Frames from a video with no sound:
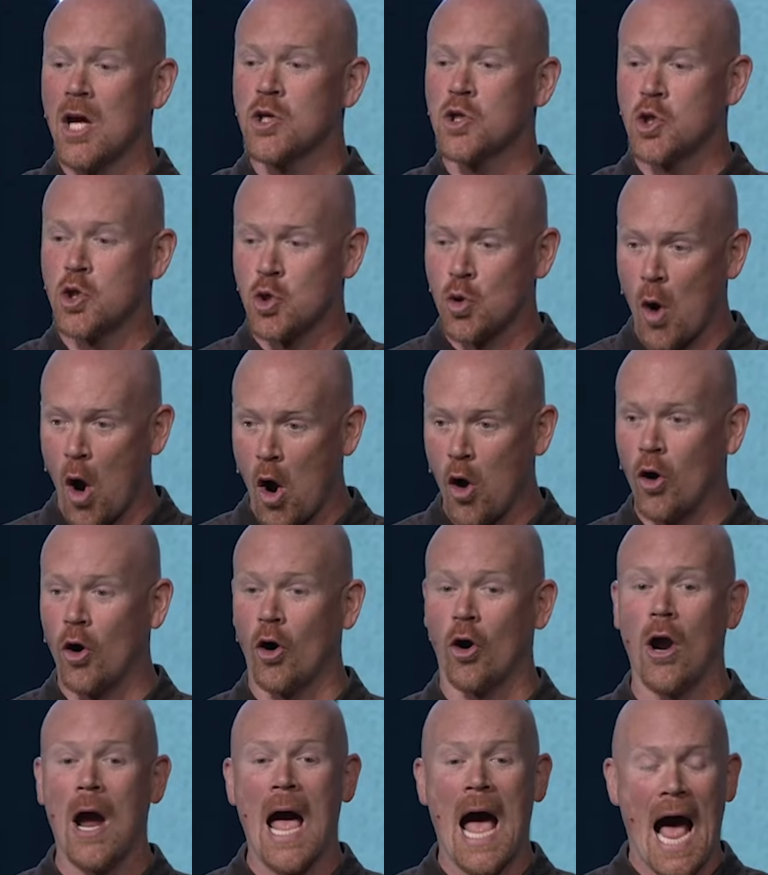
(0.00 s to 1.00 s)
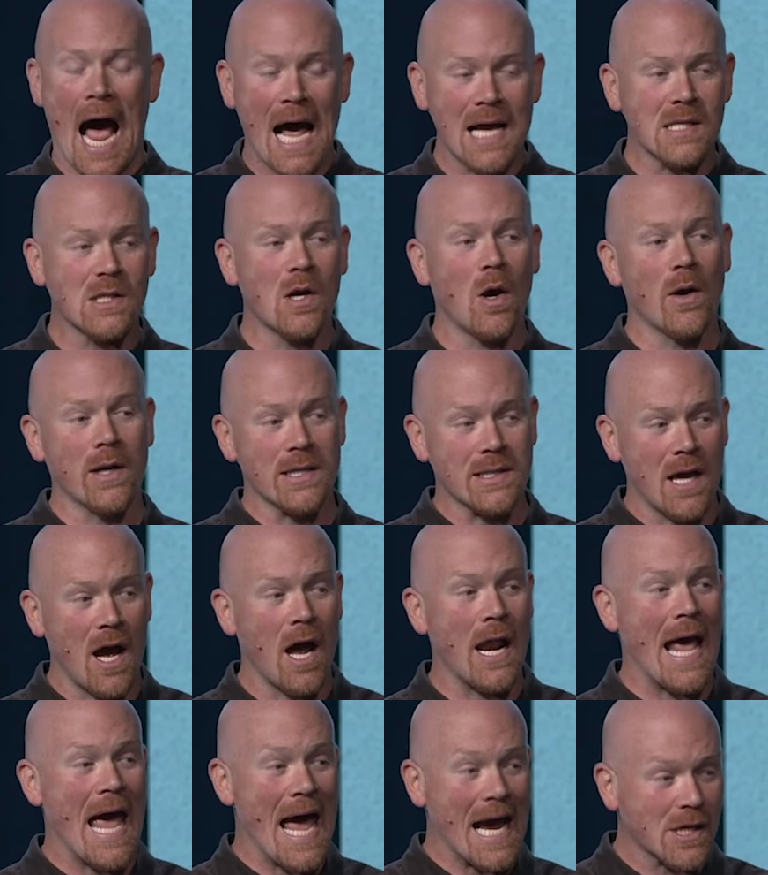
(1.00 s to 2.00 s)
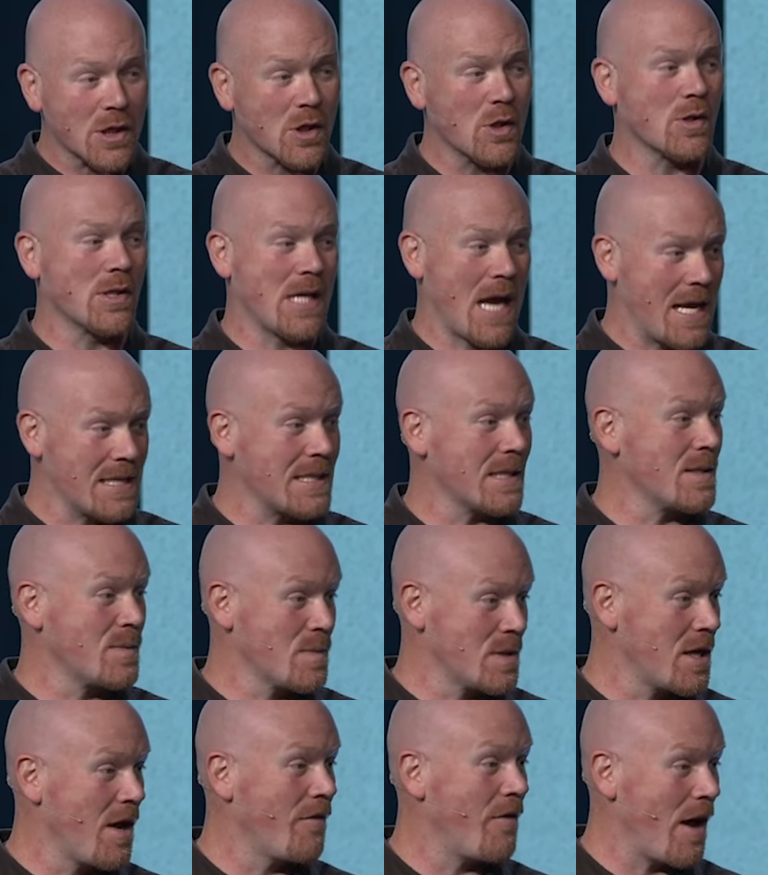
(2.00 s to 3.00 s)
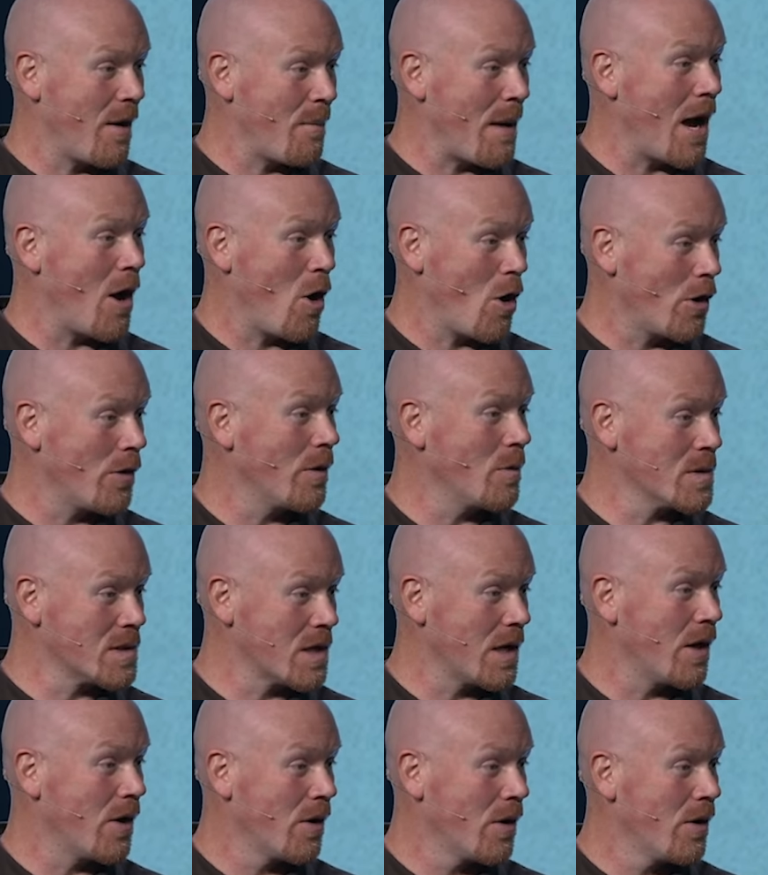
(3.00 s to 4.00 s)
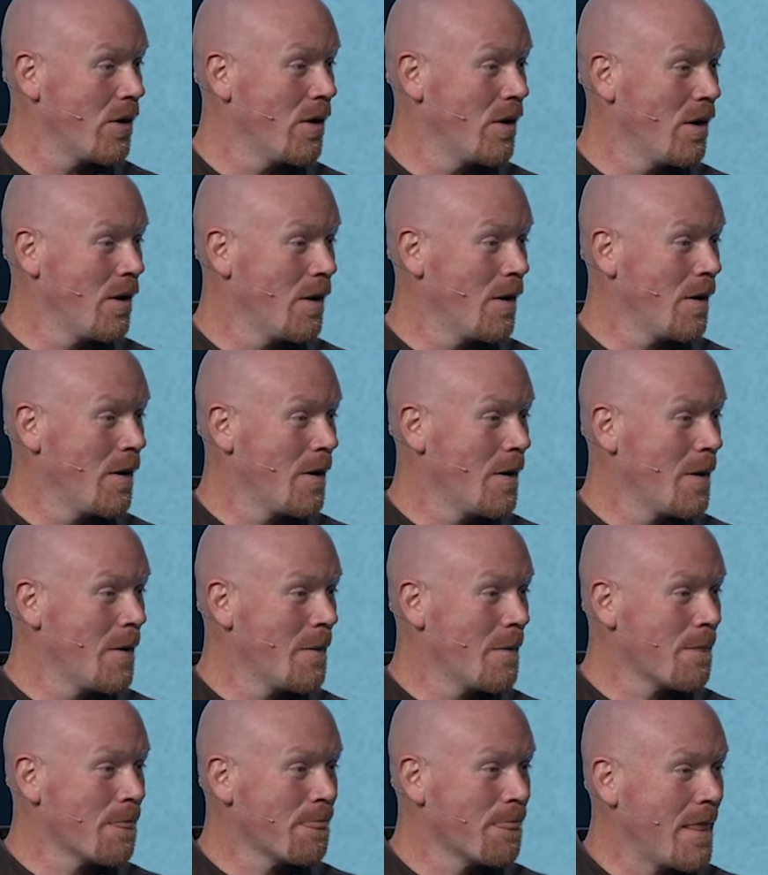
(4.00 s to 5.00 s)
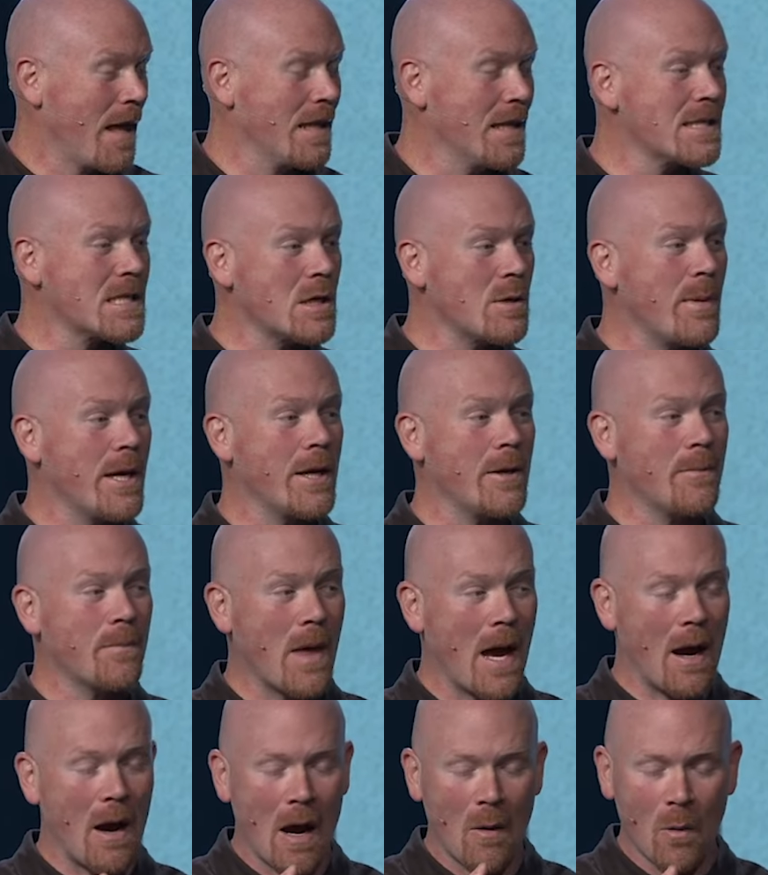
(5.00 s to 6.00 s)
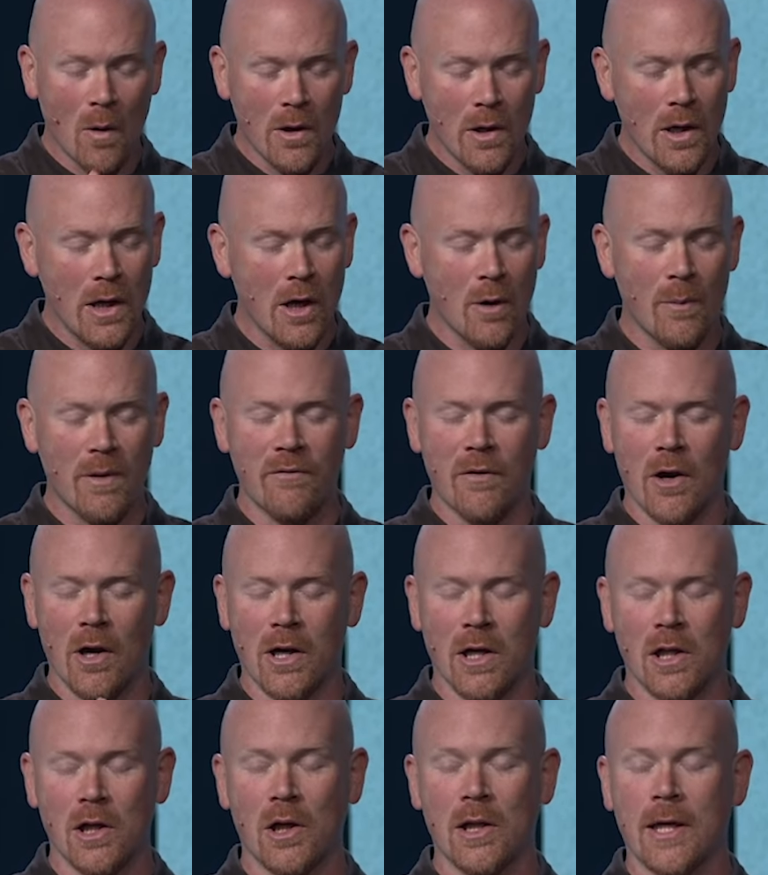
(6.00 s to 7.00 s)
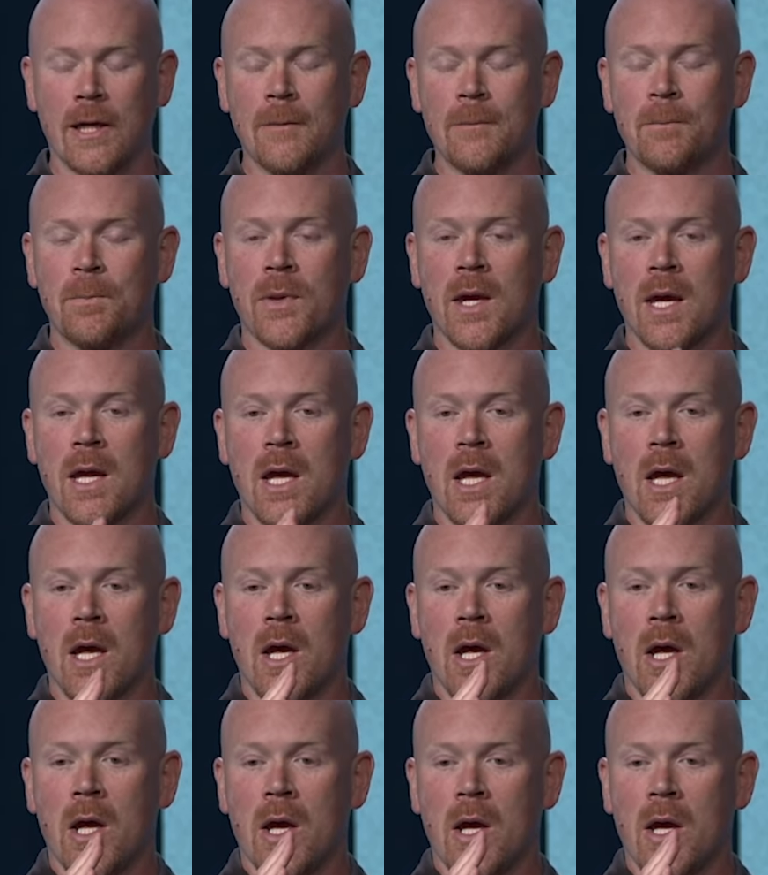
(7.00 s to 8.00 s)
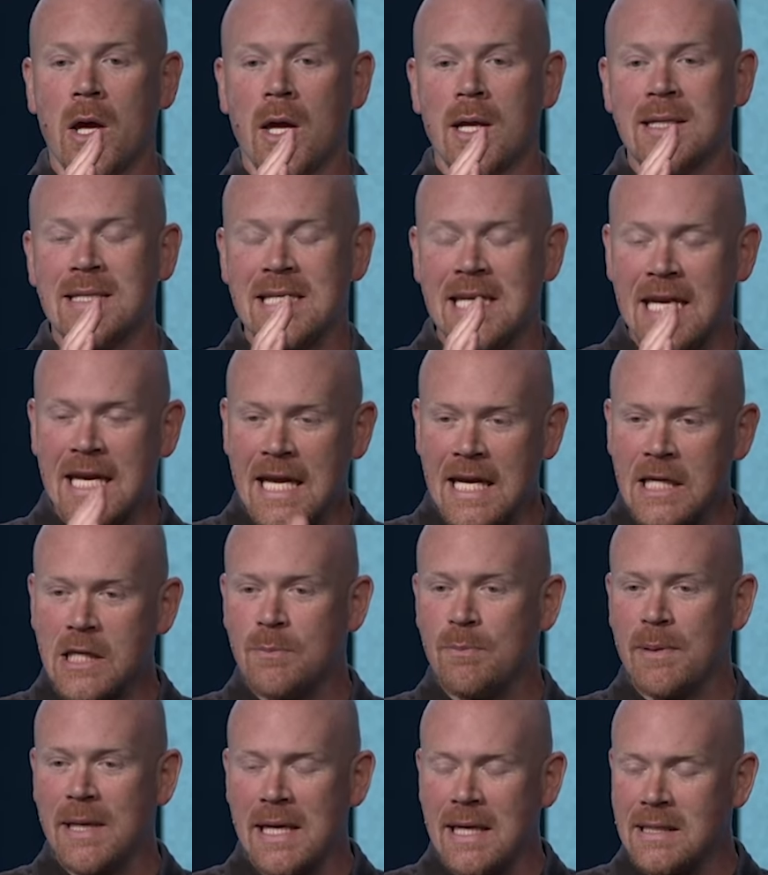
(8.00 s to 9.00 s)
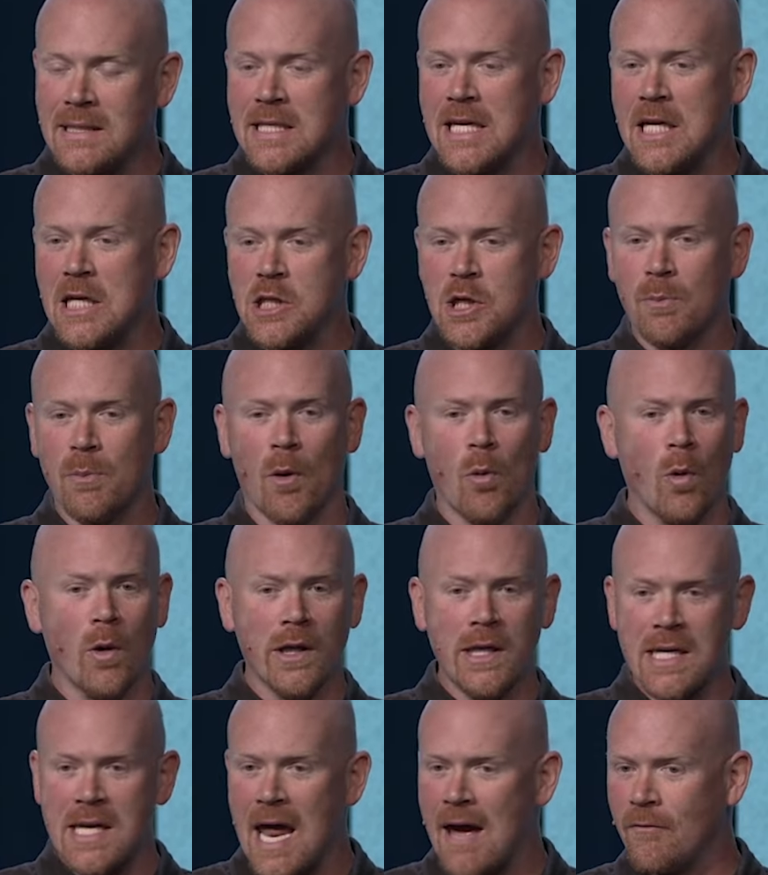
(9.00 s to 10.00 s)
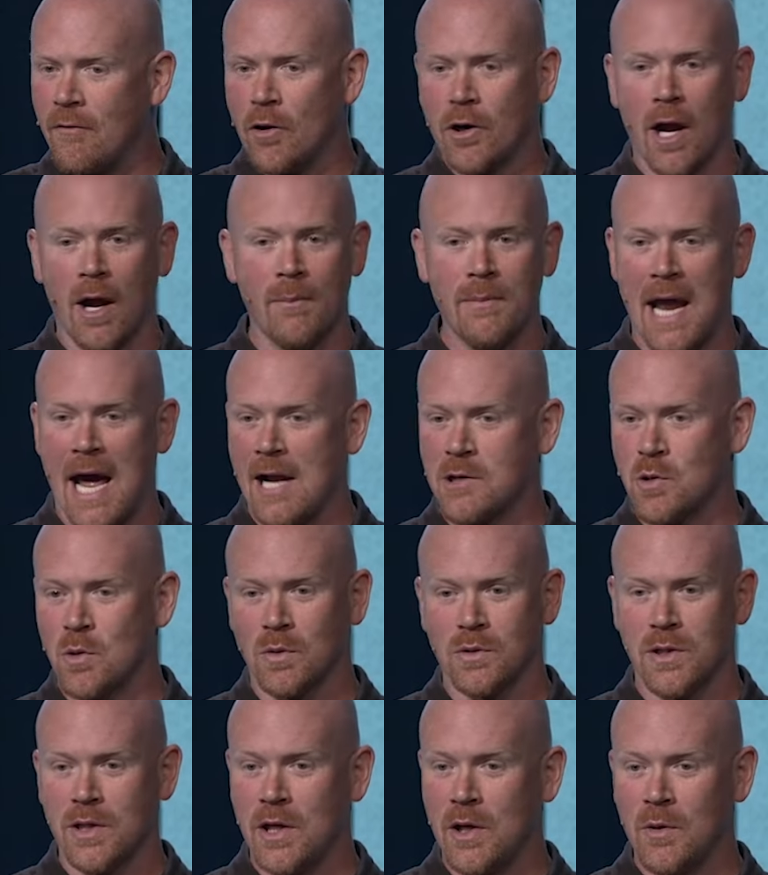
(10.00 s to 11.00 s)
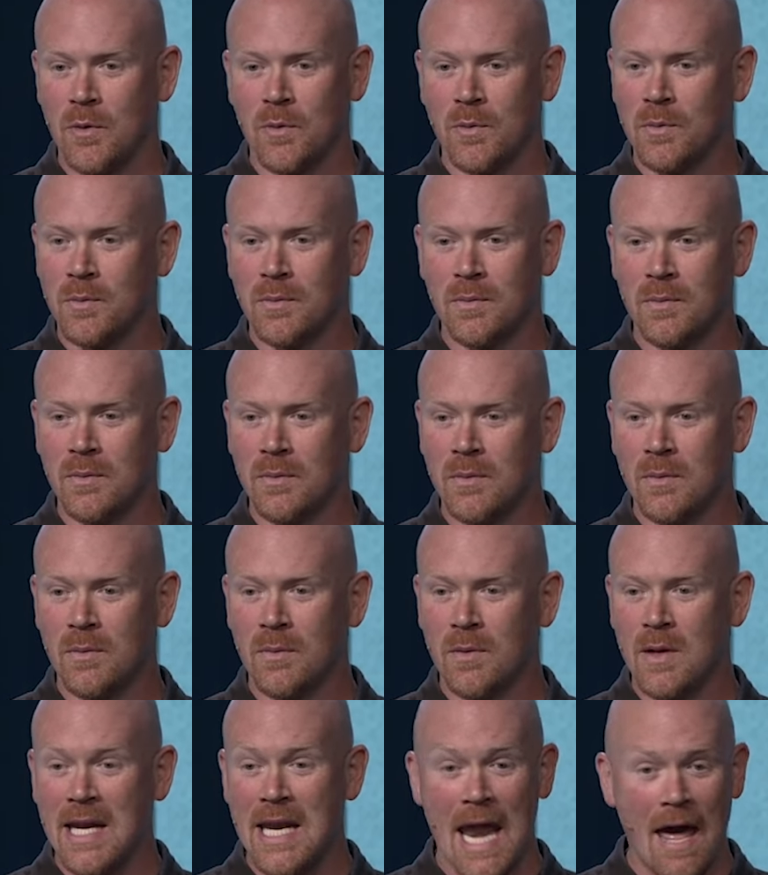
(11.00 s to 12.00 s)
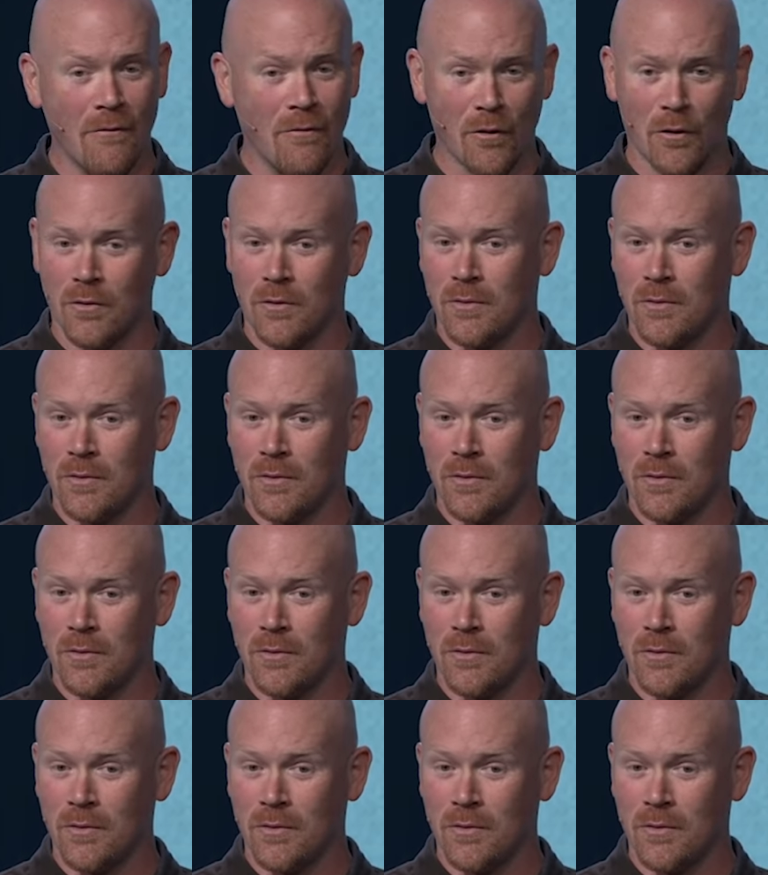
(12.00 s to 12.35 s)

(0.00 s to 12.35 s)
stronger, I saw it as God exercising some stuff out of my heart that was there. Now, listen to me. I, I want you to hear me very clearly. Te- being teachable will never come natural to you. Never